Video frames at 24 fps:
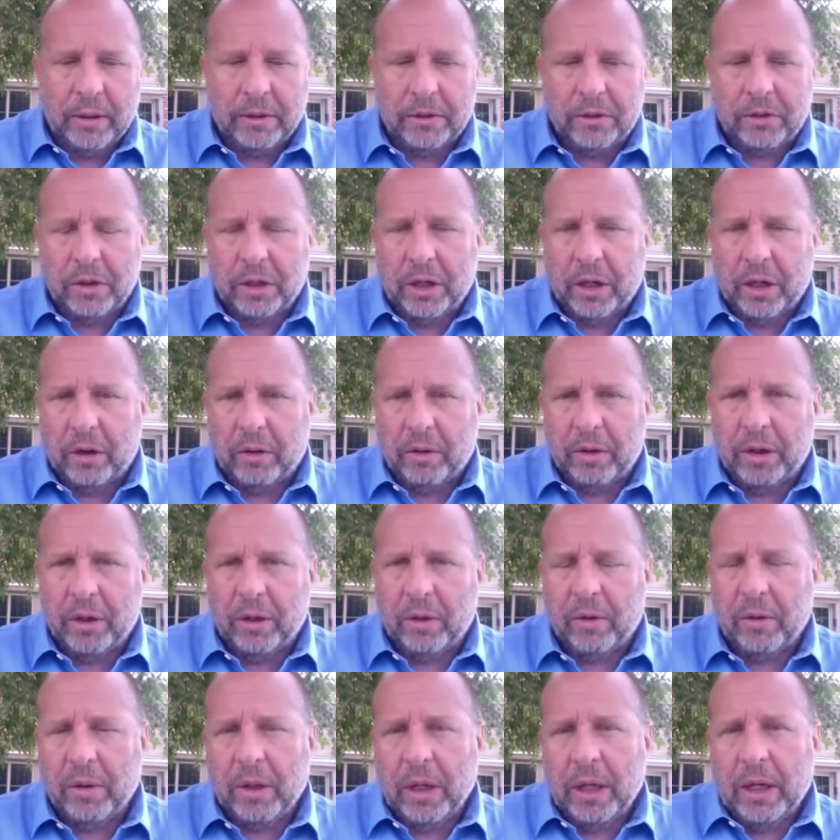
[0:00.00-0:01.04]
scenario.
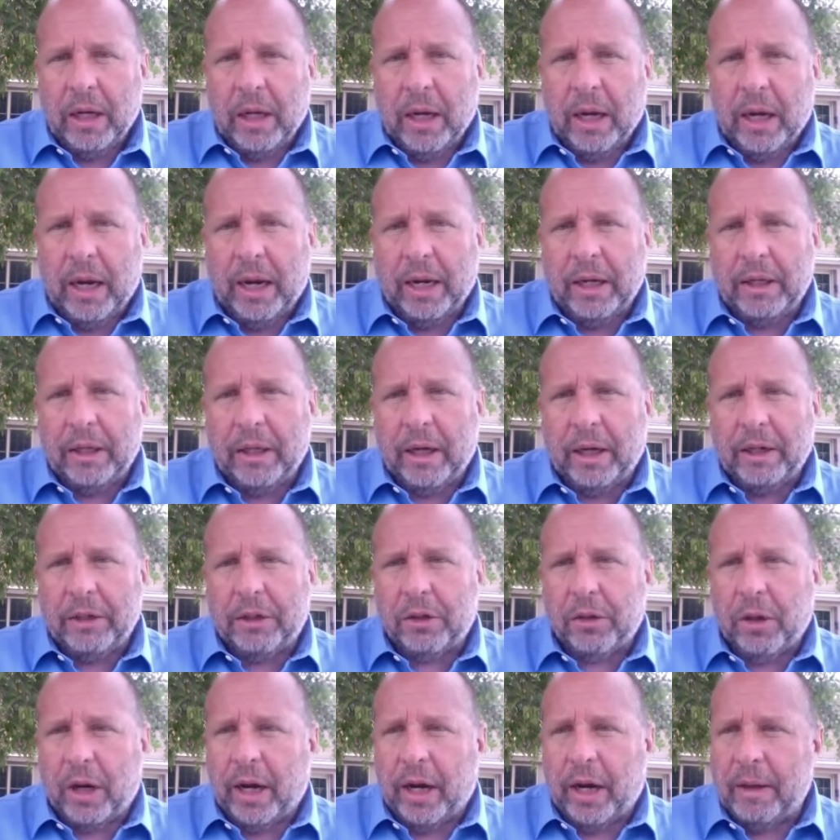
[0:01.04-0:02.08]
I
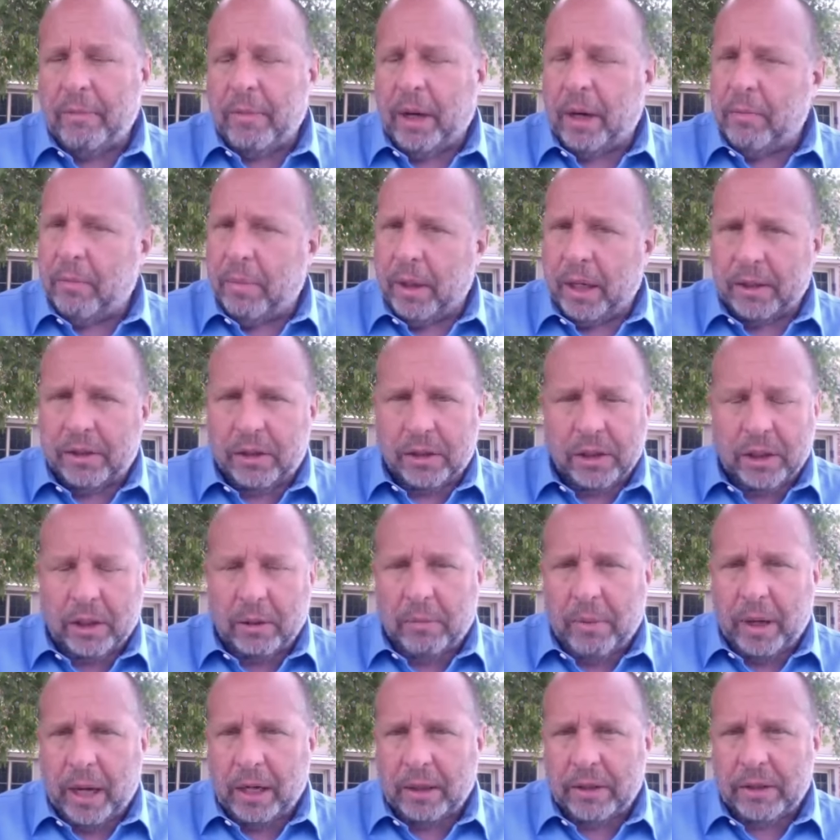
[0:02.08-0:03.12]
try my best to
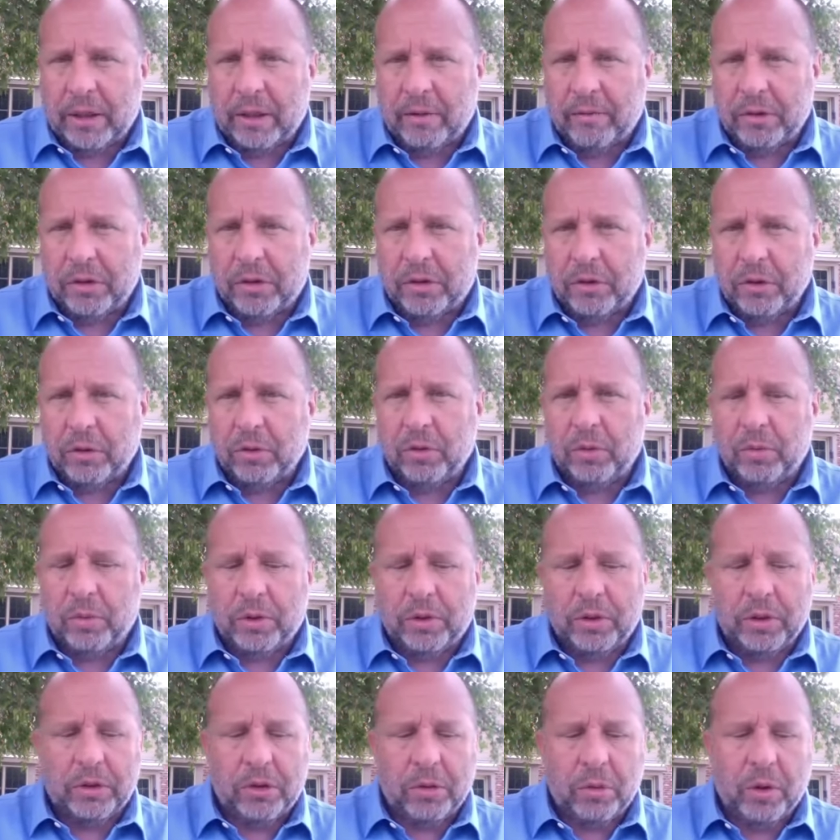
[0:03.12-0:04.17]
get back to every student
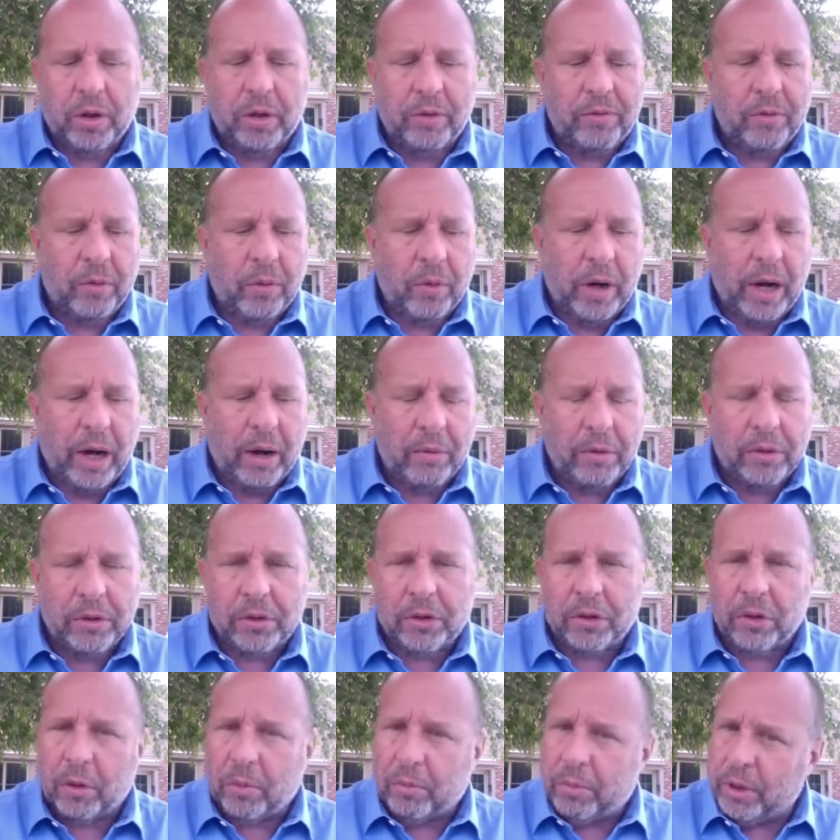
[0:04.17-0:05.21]
within 24
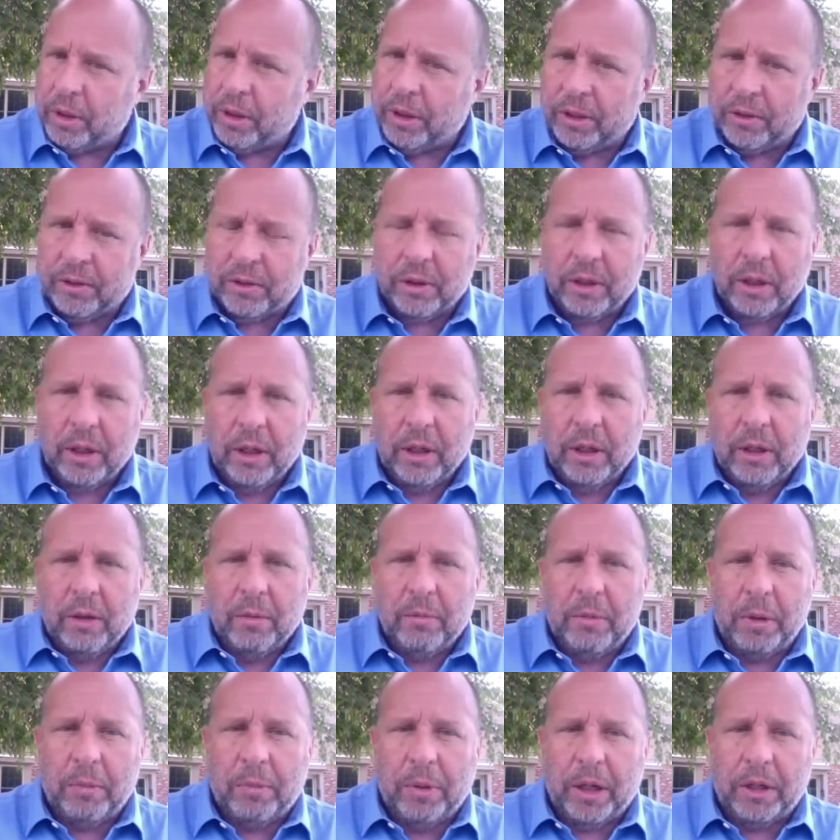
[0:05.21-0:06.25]
hours, so please
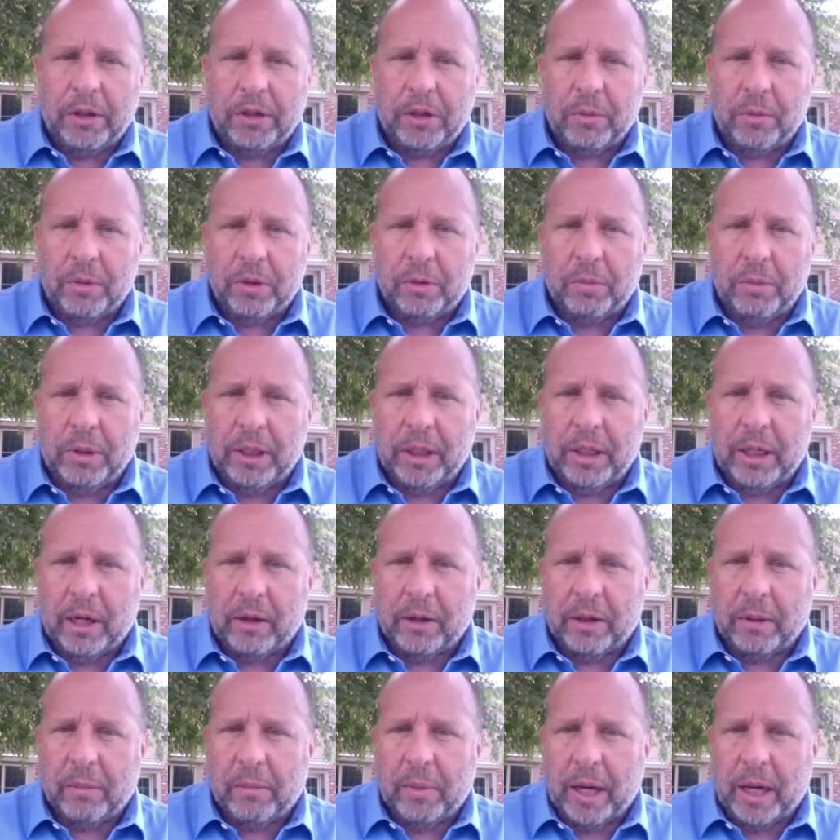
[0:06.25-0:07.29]
be patient with me, and
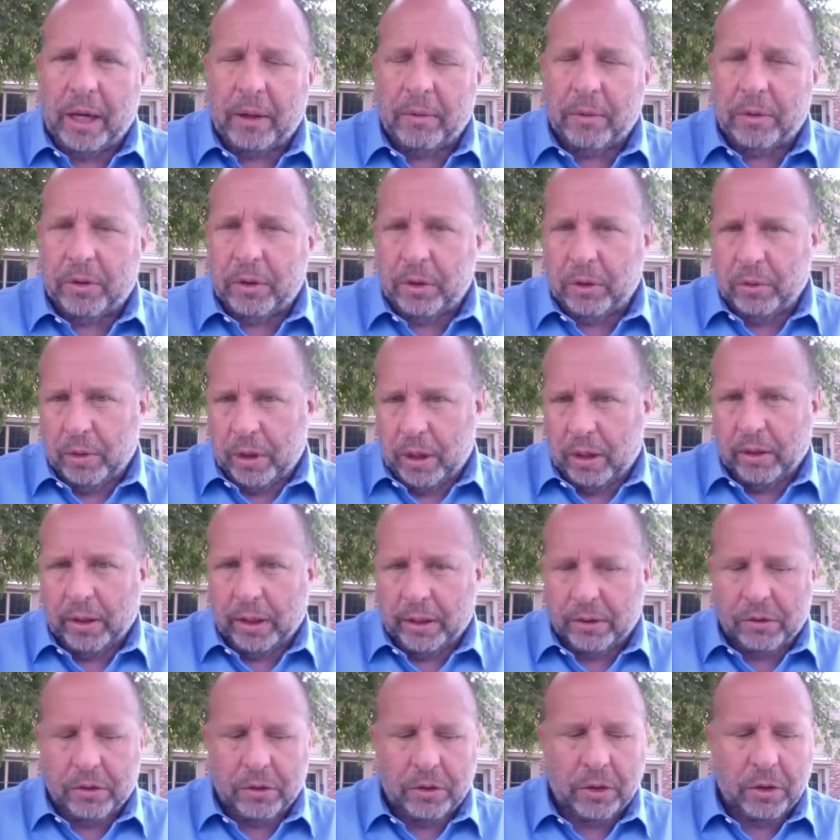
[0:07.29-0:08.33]
I'll get back with you and I'll
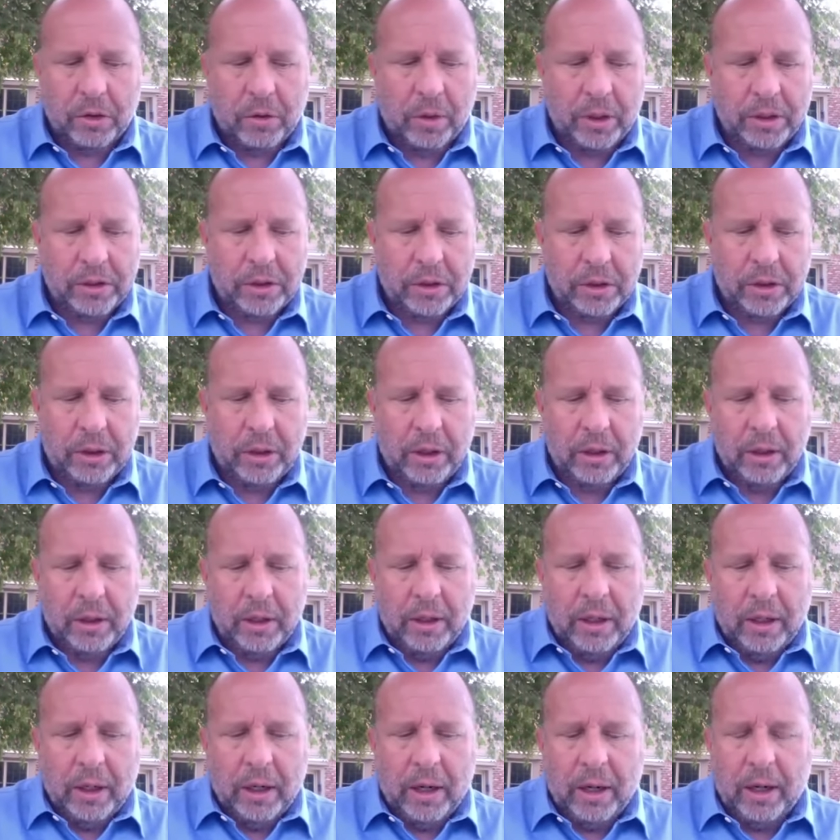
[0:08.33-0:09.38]
answer your question.
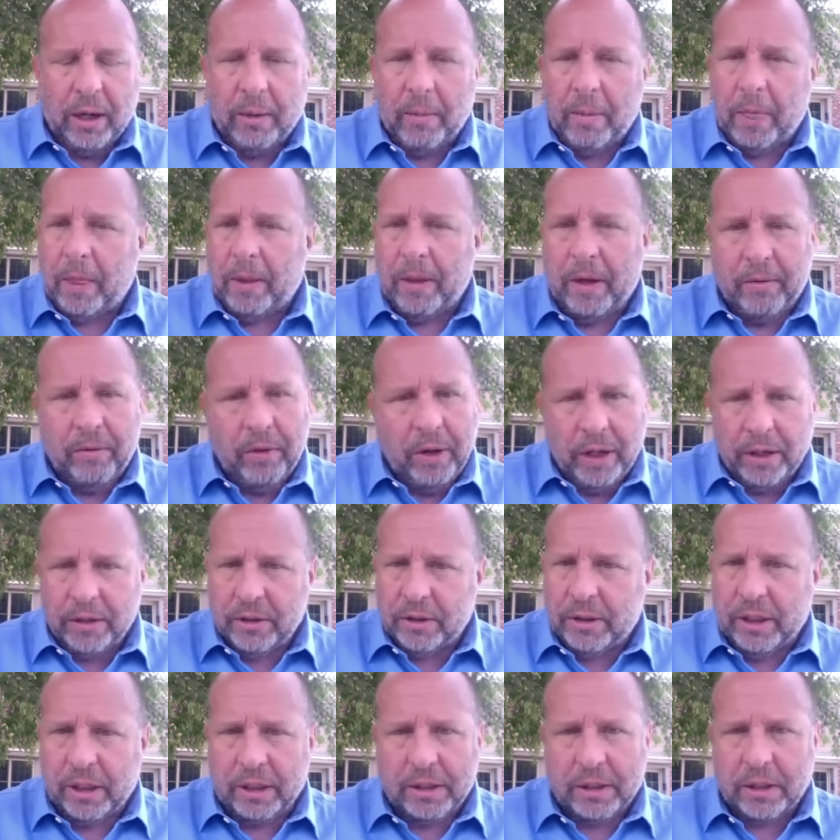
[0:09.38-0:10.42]
Never
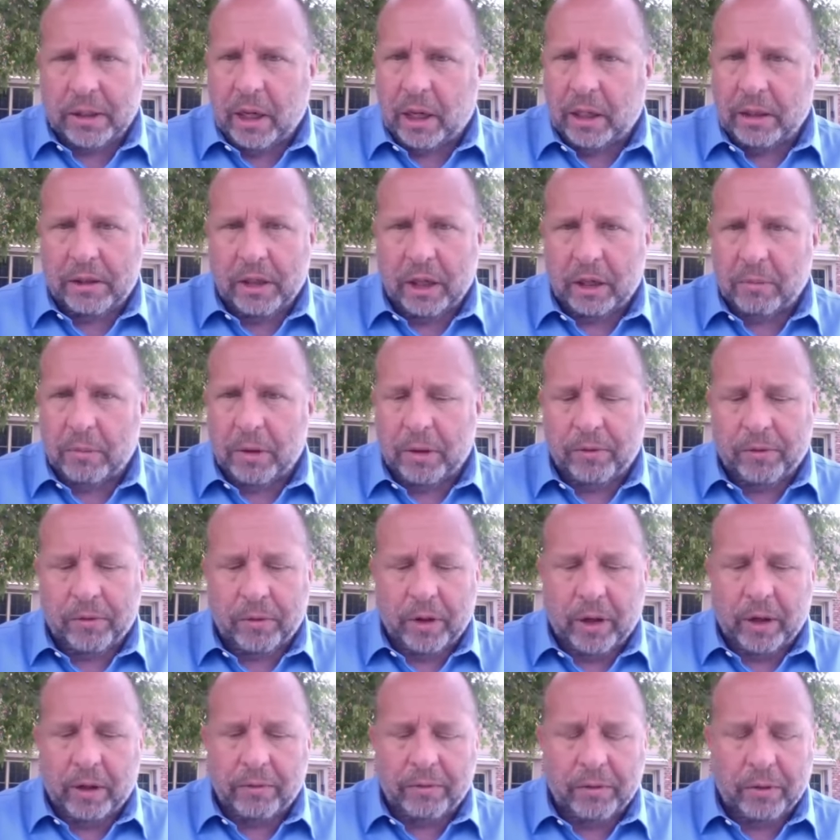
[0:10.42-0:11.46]
hesitate to contact me
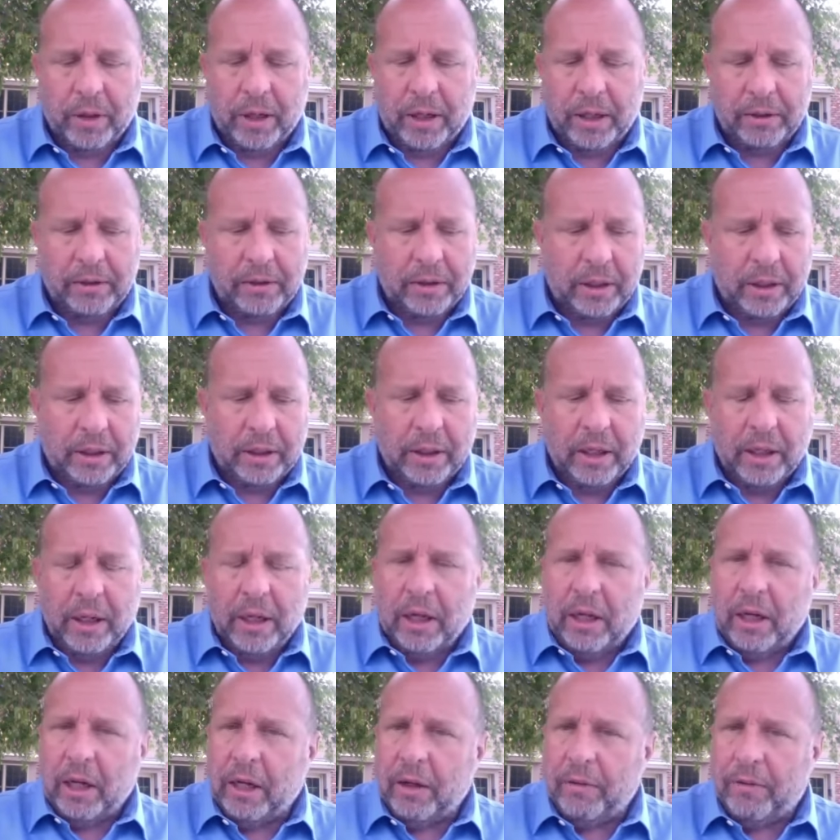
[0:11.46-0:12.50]
for anything.
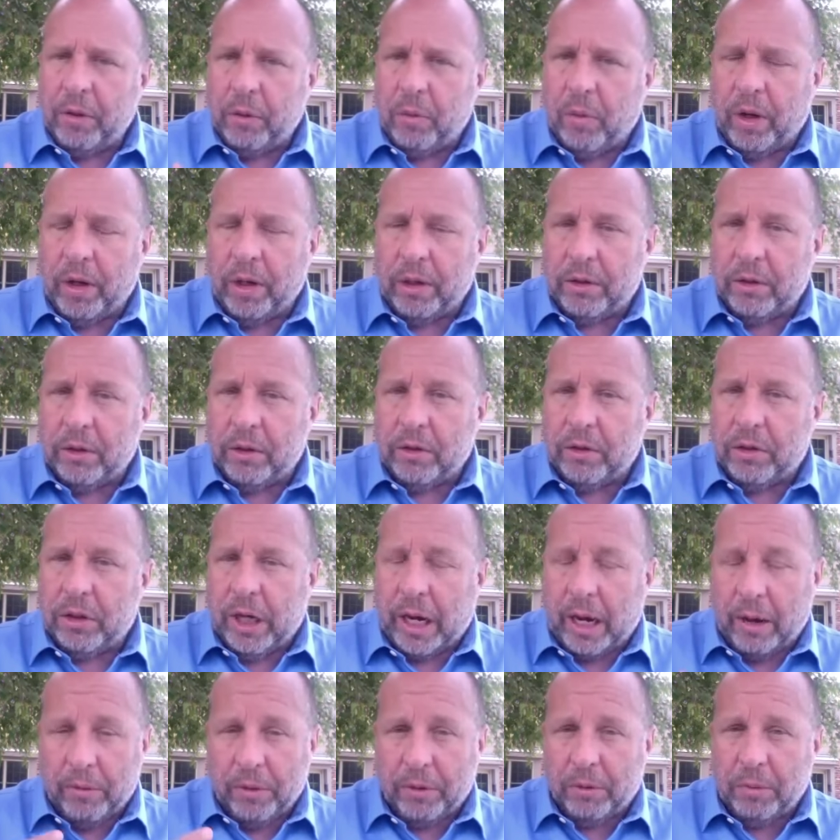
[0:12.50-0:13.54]
And if you want to
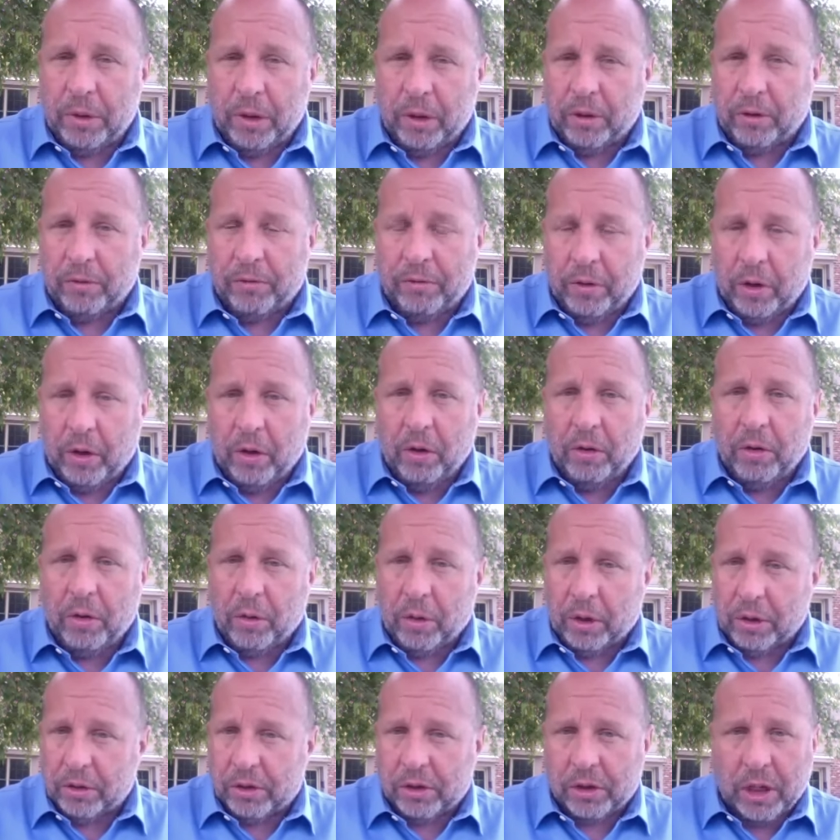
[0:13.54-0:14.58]
chat with me on the phone
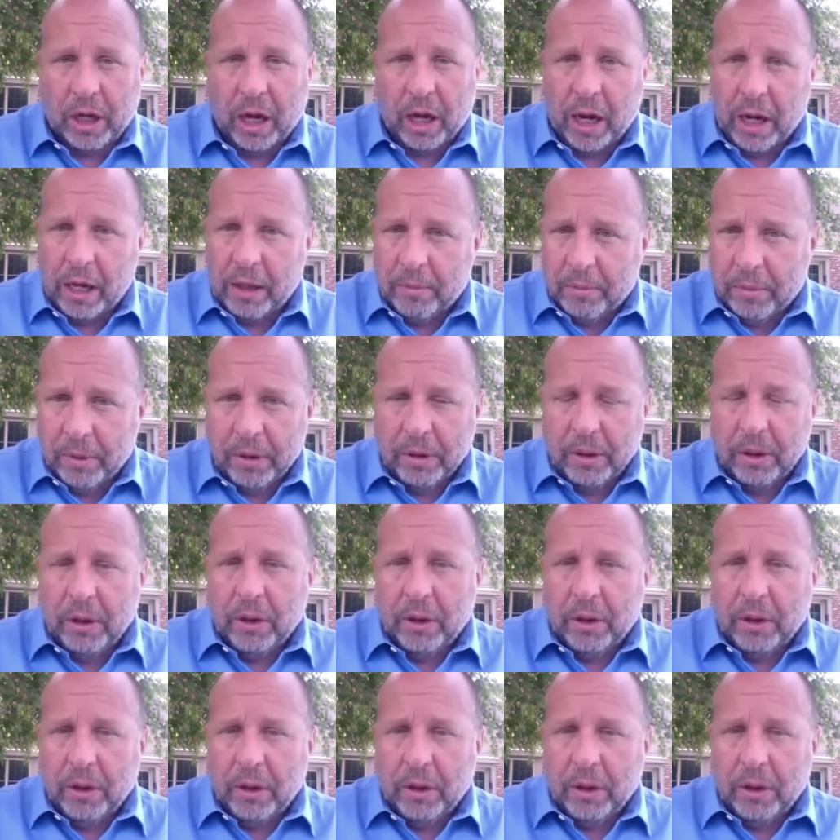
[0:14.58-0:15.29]
or on Skype